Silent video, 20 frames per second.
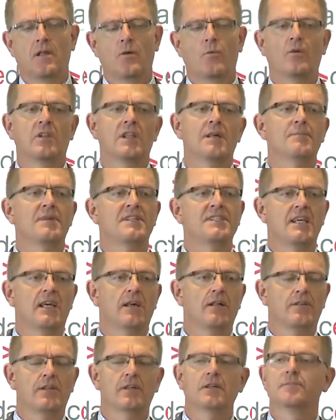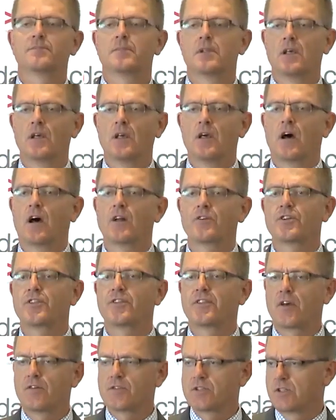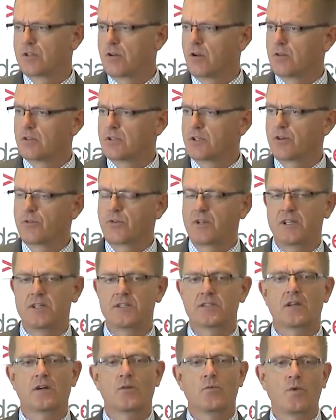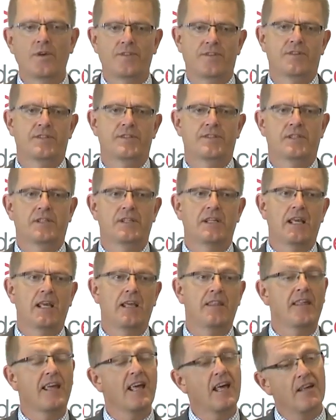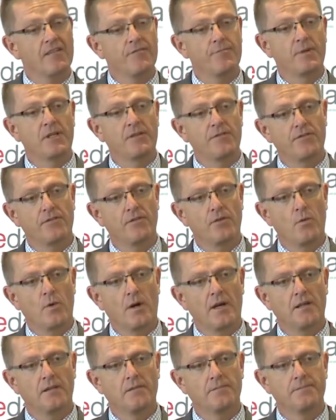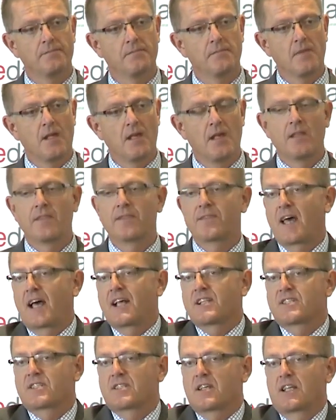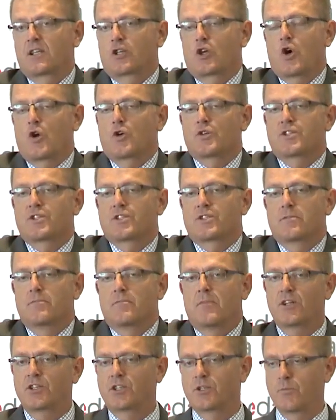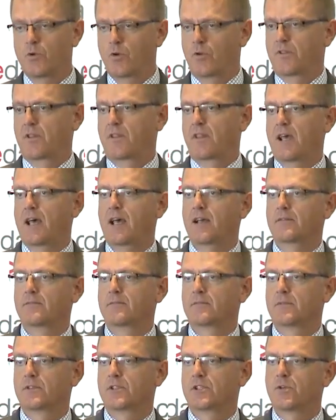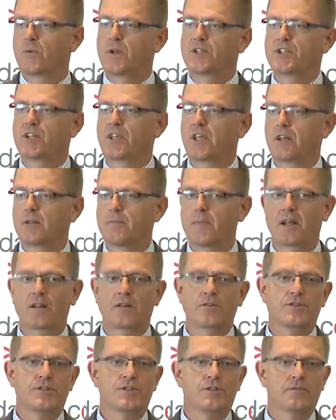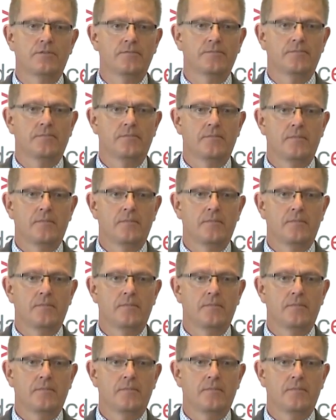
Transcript: Well, let me tell you, $100,000 degrees are with us today. They have been for a while. It costs much more than that to educate a medical student.